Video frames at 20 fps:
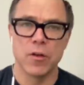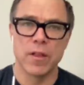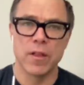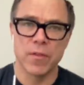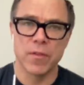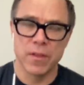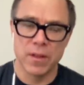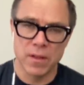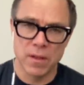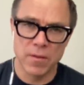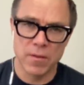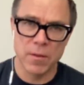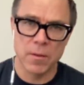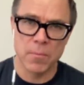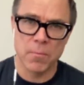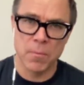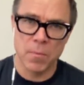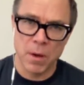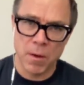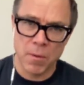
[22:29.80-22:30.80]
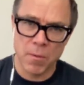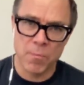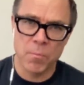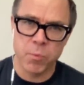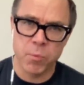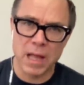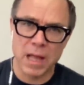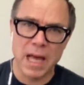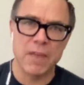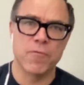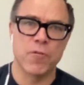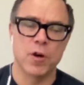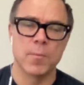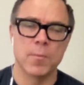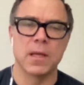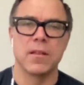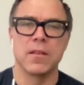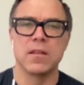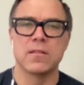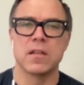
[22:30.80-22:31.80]
you know, that the
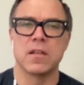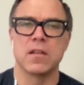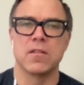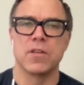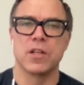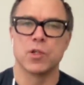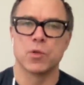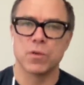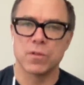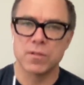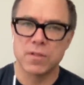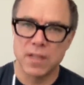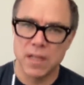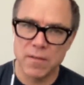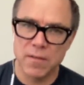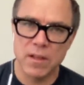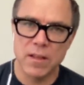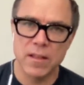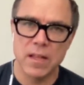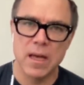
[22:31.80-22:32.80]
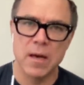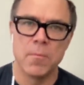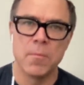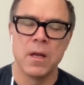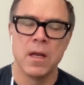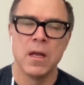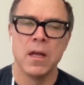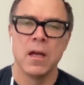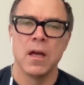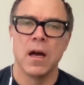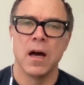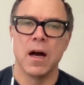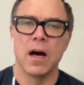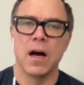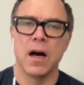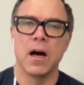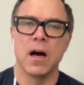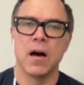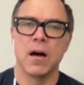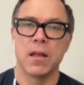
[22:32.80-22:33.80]
platforming these individuals, giving them,
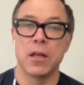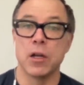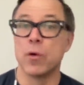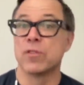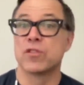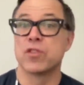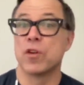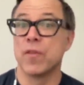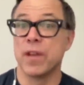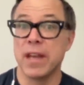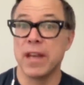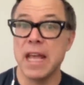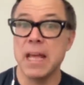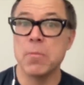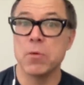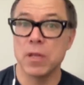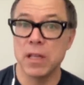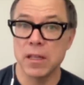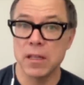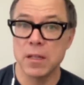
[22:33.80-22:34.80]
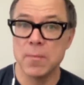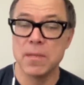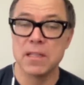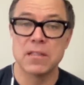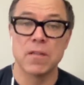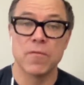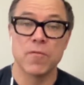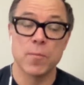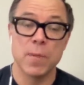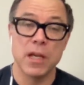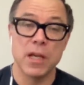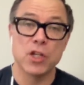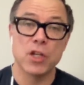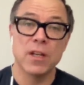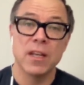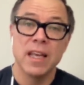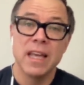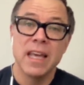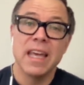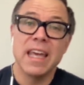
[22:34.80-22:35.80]
you know, sort of enabling the
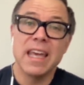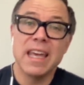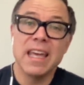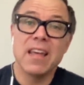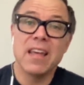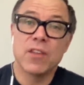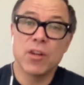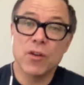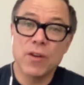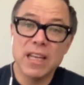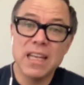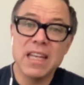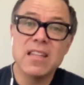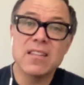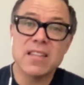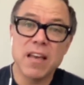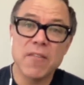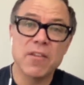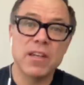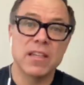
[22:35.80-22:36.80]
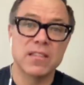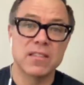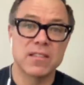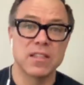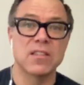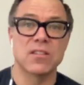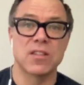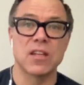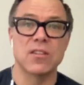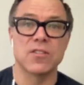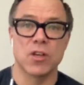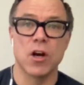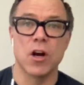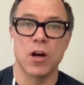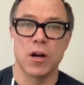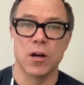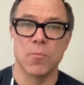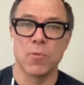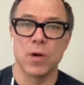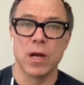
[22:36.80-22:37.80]
misinformation, there is evidence this does
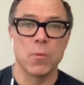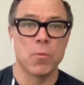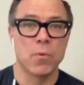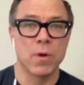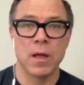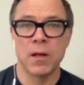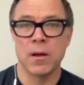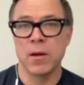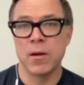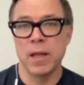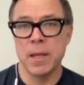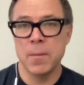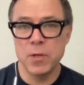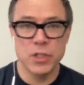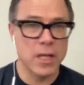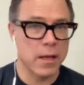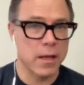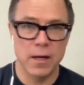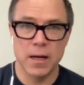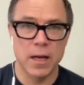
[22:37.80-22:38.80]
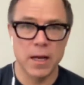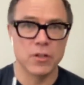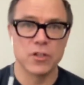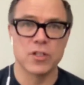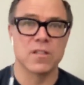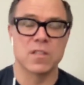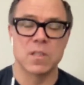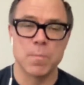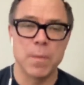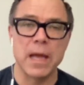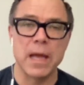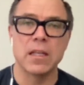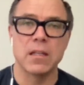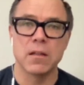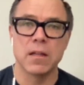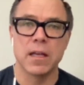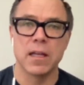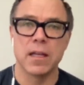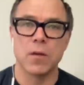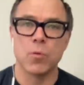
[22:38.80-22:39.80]
harm, right? You know, Imogen and I are just
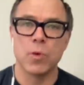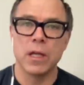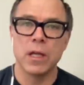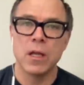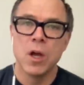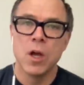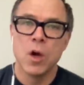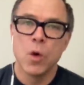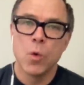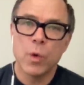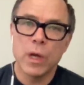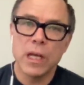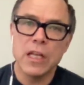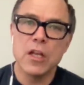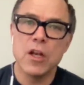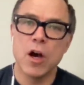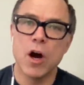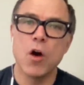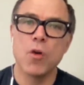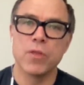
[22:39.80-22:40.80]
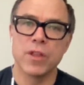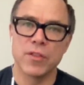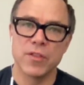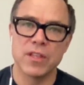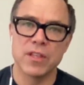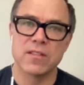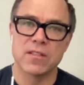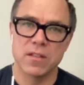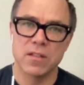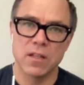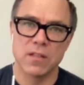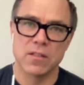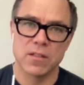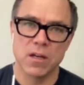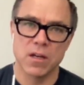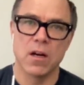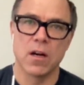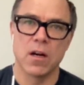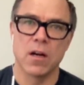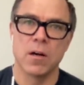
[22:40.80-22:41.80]
speculating. We know that this
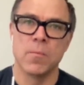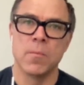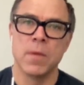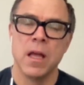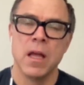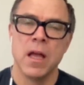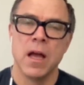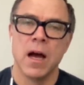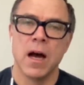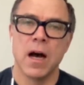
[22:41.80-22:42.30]
does harm.